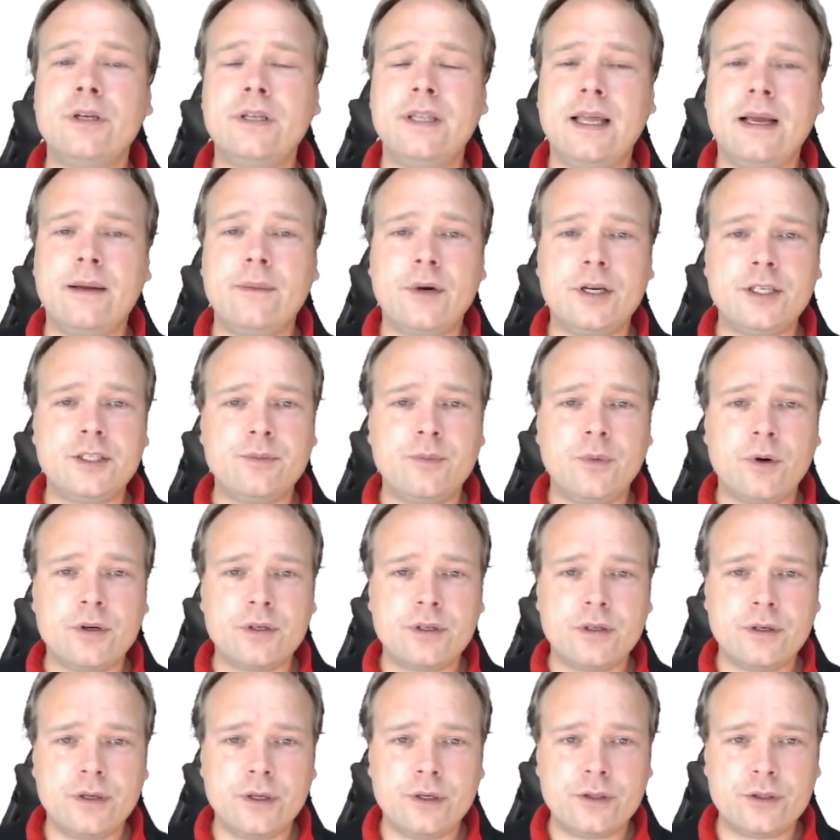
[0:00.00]
are much more
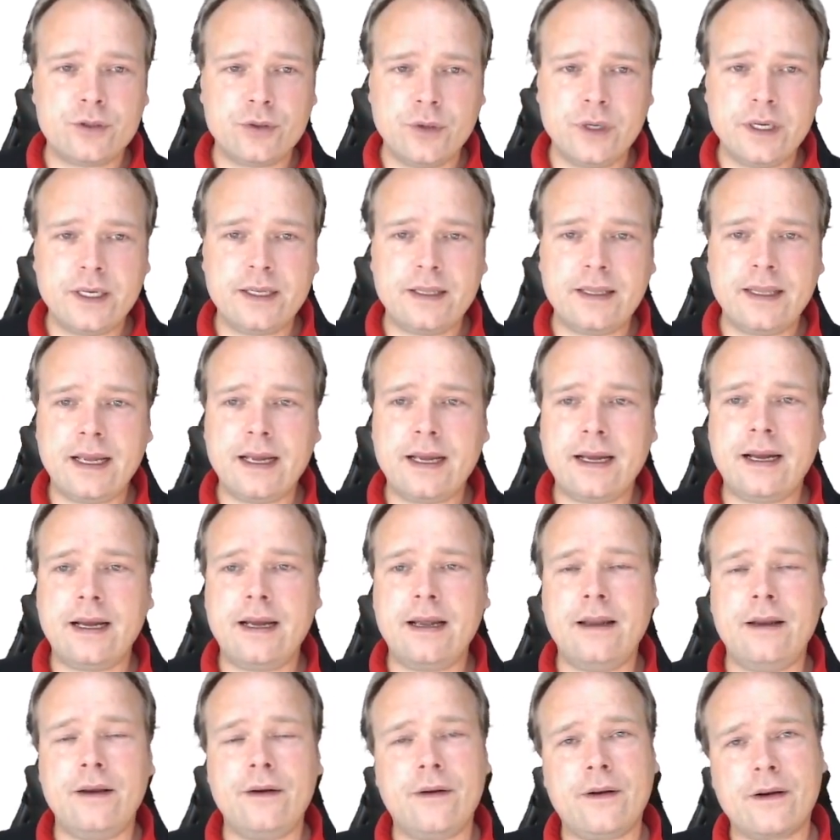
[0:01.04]
to it. There
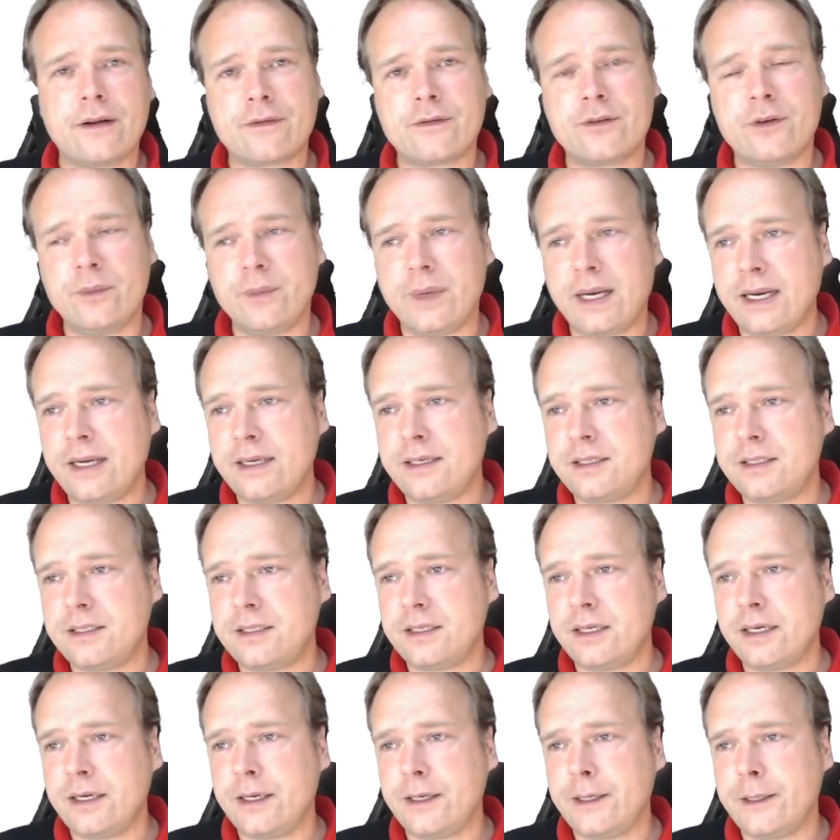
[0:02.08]
are a lot of commands.